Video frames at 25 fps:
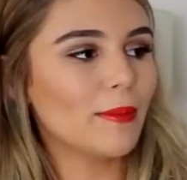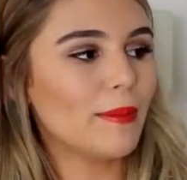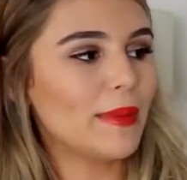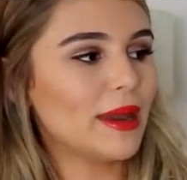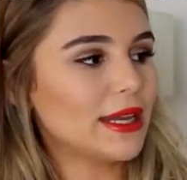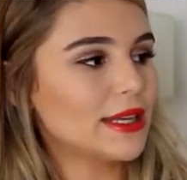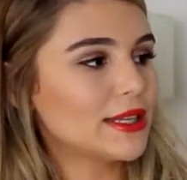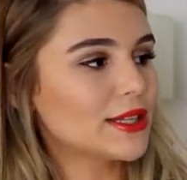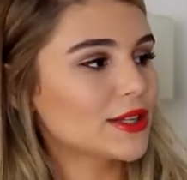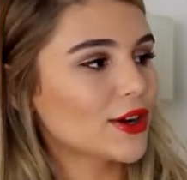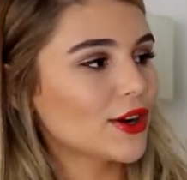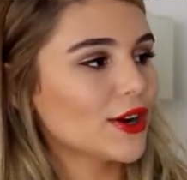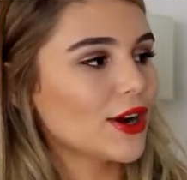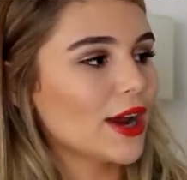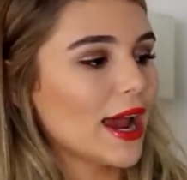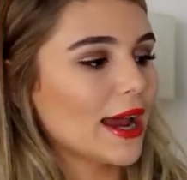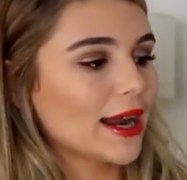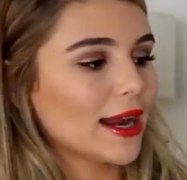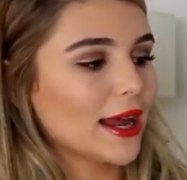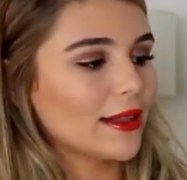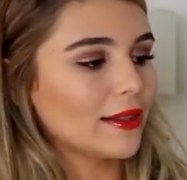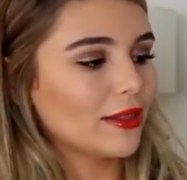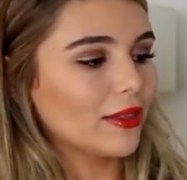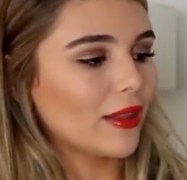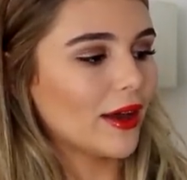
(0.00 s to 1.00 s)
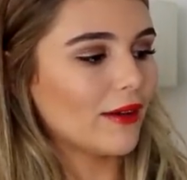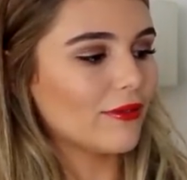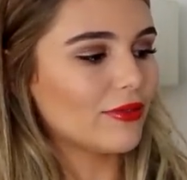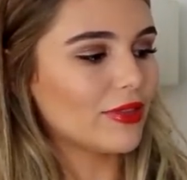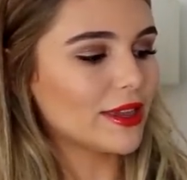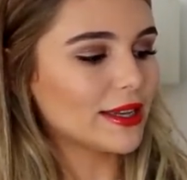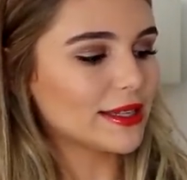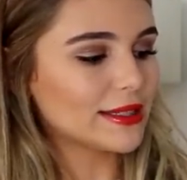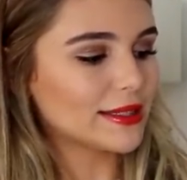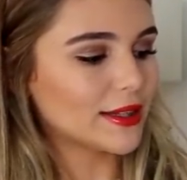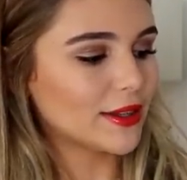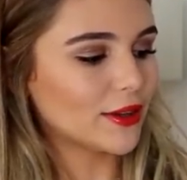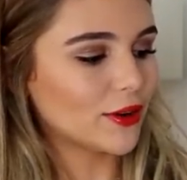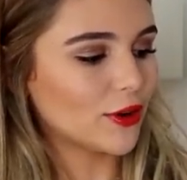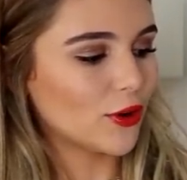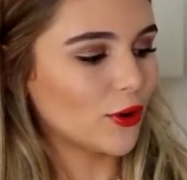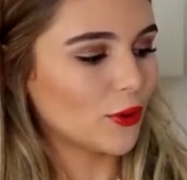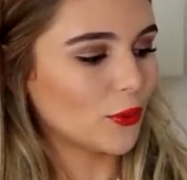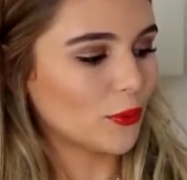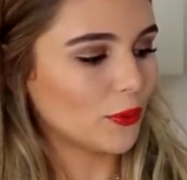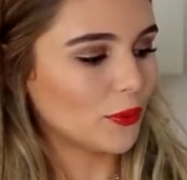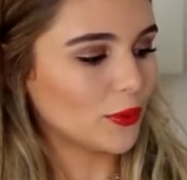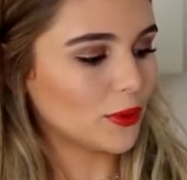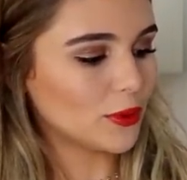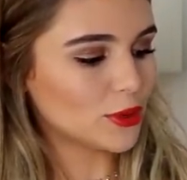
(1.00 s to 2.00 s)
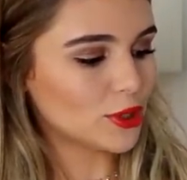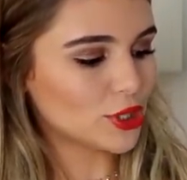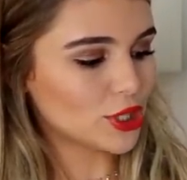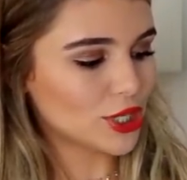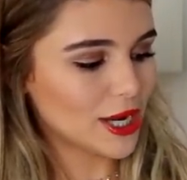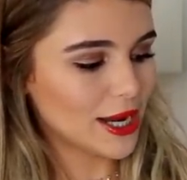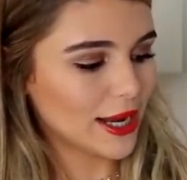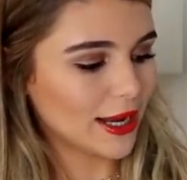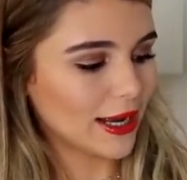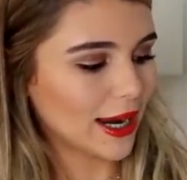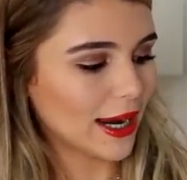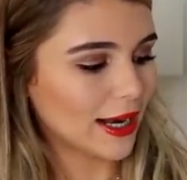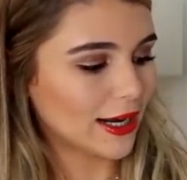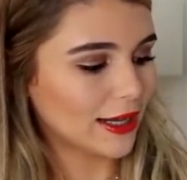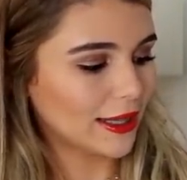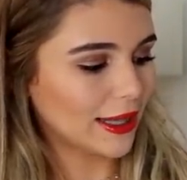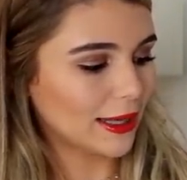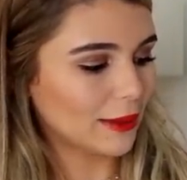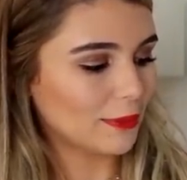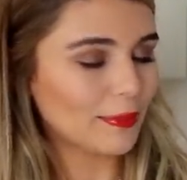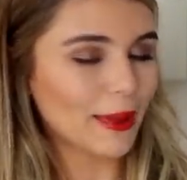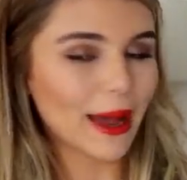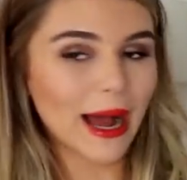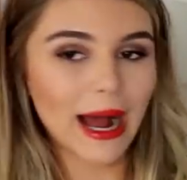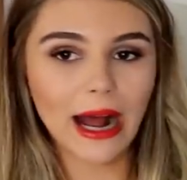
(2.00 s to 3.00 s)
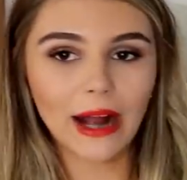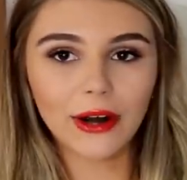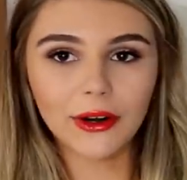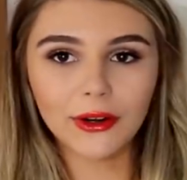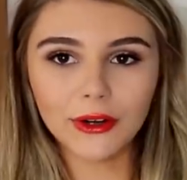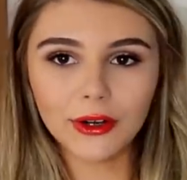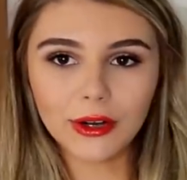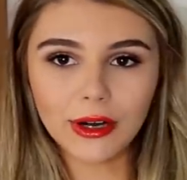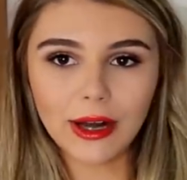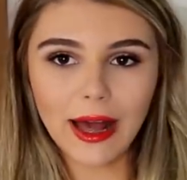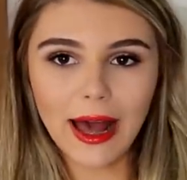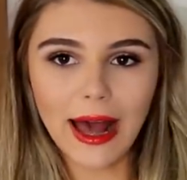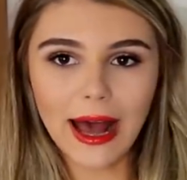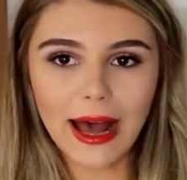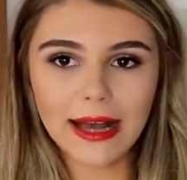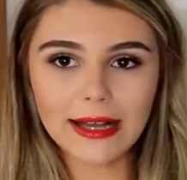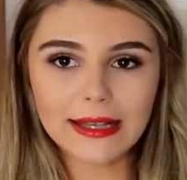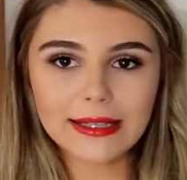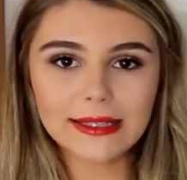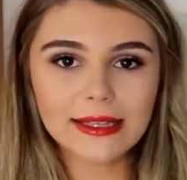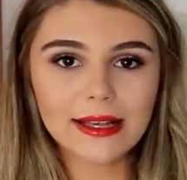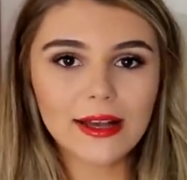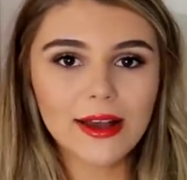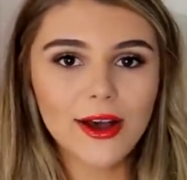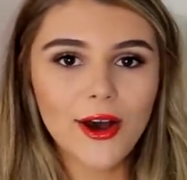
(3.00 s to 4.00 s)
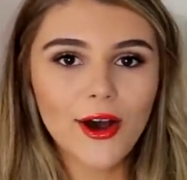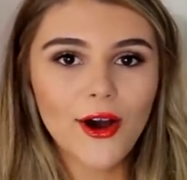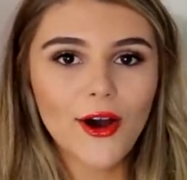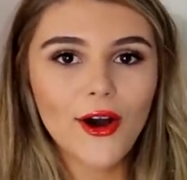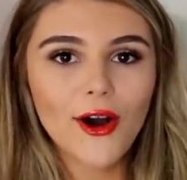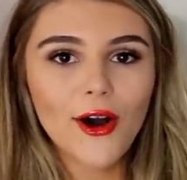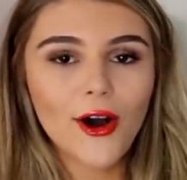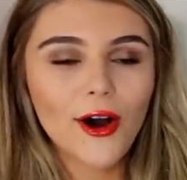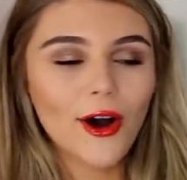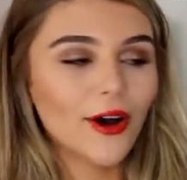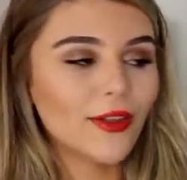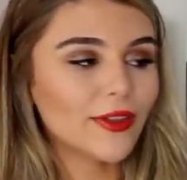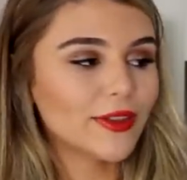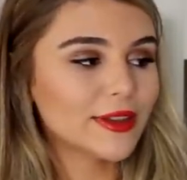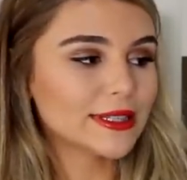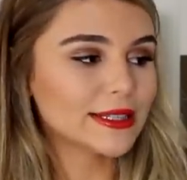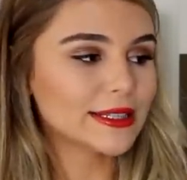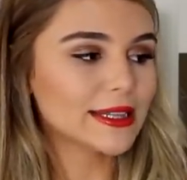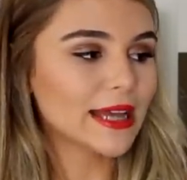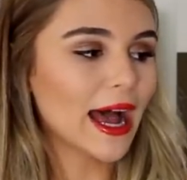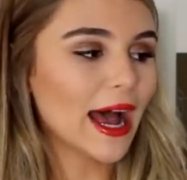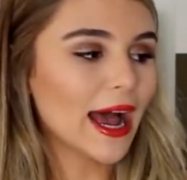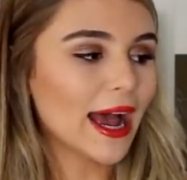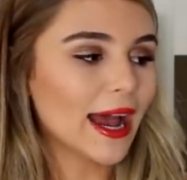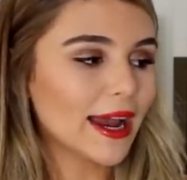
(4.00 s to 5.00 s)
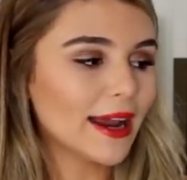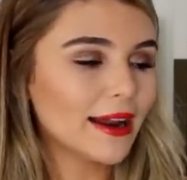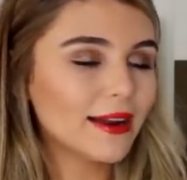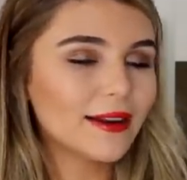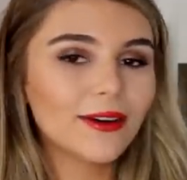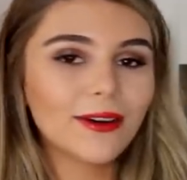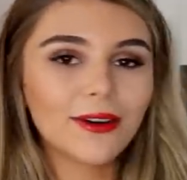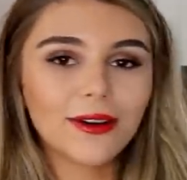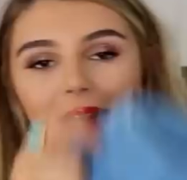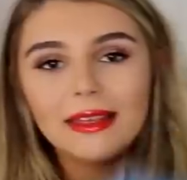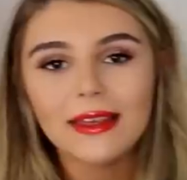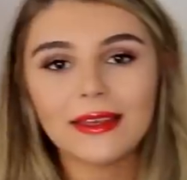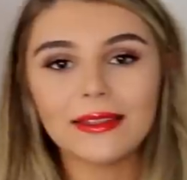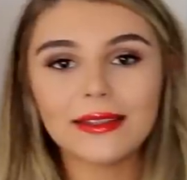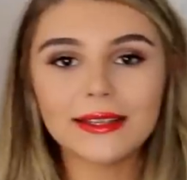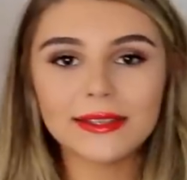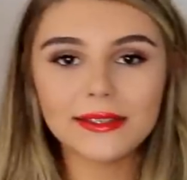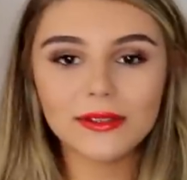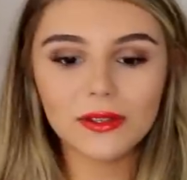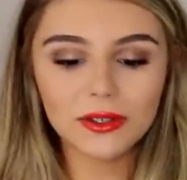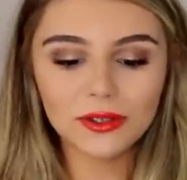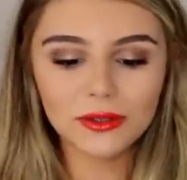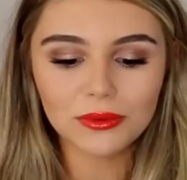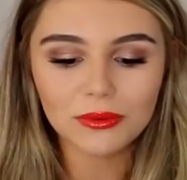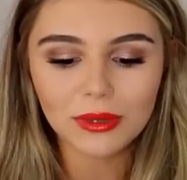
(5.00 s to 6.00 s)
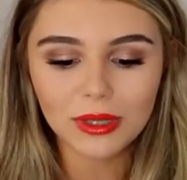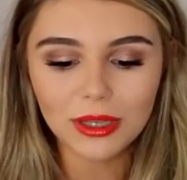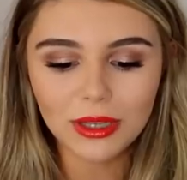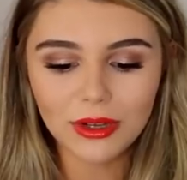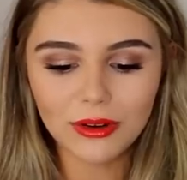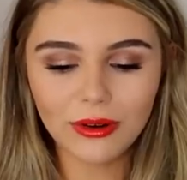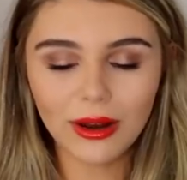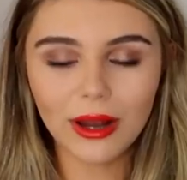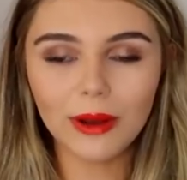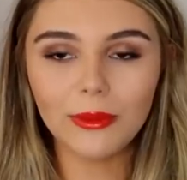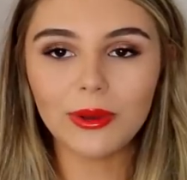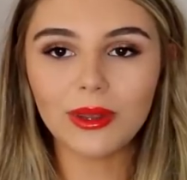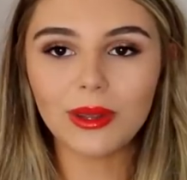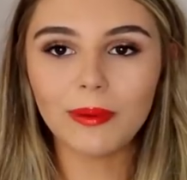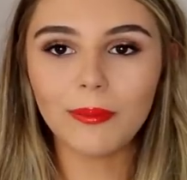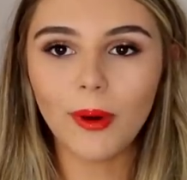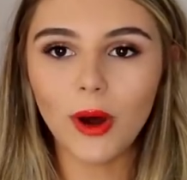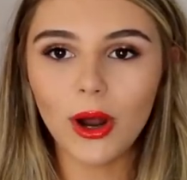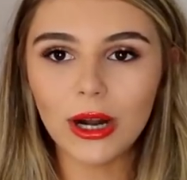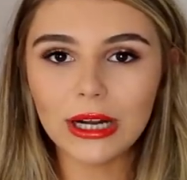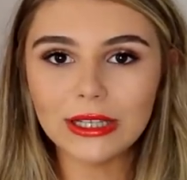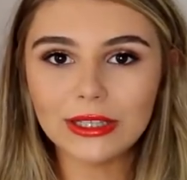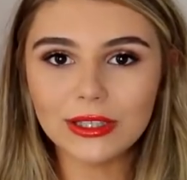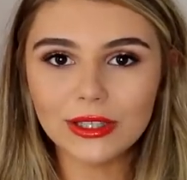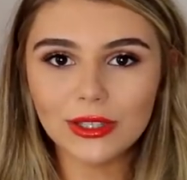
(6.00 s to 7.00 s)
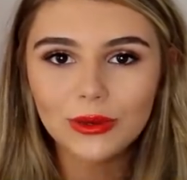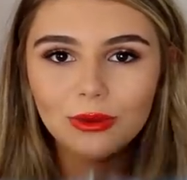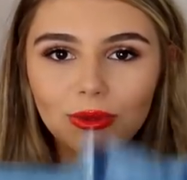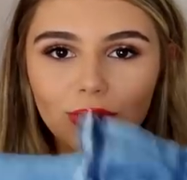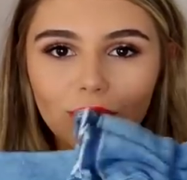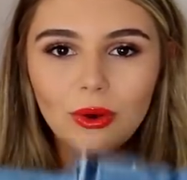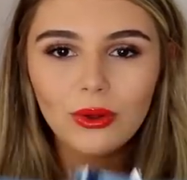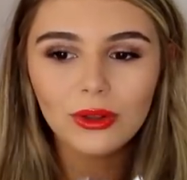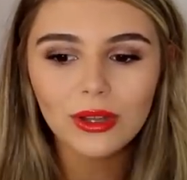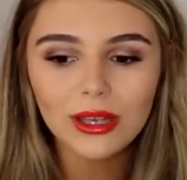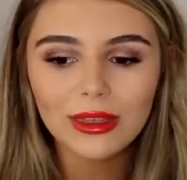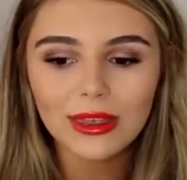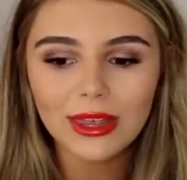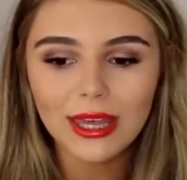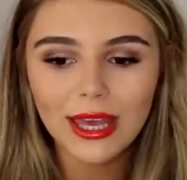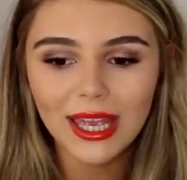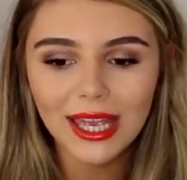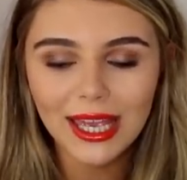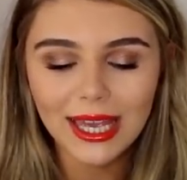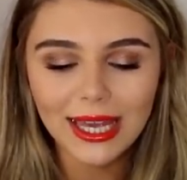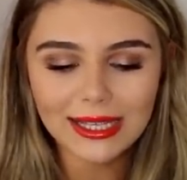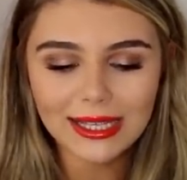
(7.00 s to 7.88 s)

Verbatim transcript: mini skirt, and I love this little ruching kind of like pattern it has on the side. I think this looks really great with a bodysuit. The only thing